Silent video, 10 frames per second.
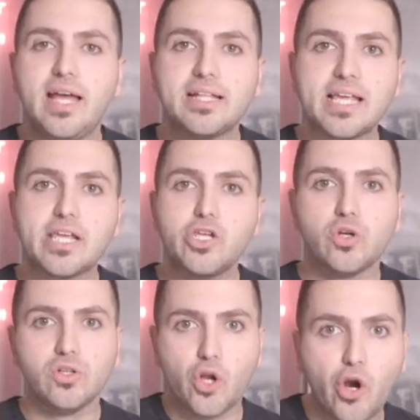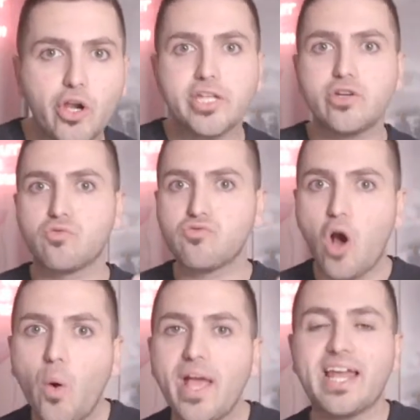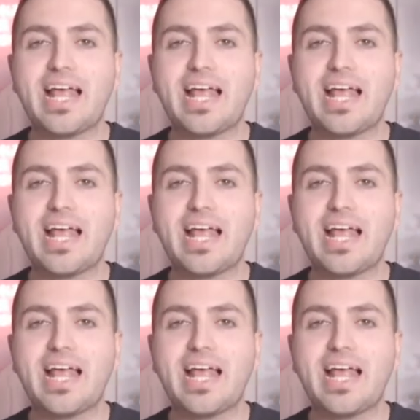It's like you're learning, you're growing.